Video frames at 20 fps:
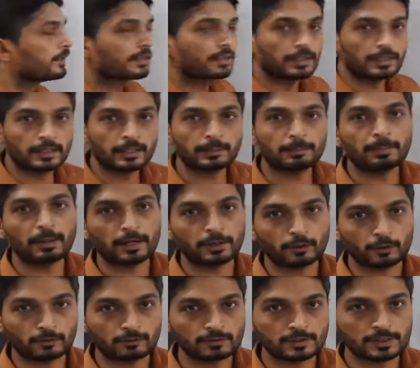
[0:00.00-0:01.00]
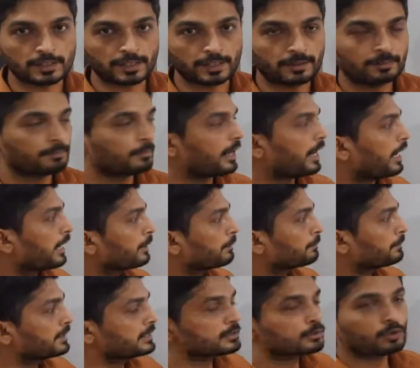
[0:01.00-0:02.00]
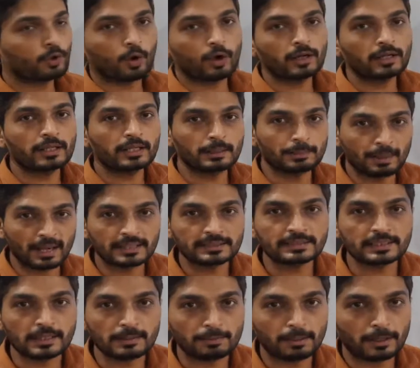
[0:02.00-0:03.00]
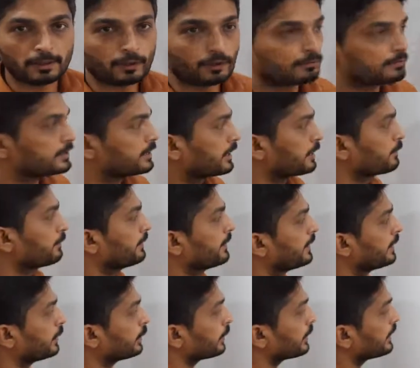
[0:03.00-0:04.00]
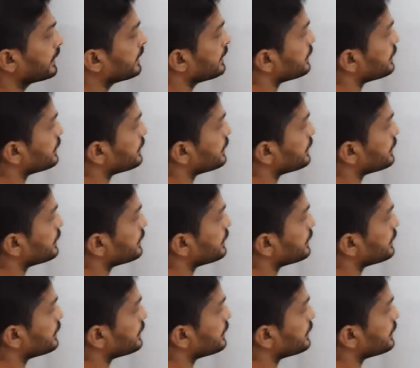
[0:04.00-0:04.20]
real part of Z and B is called imaginary part of Z. We denote in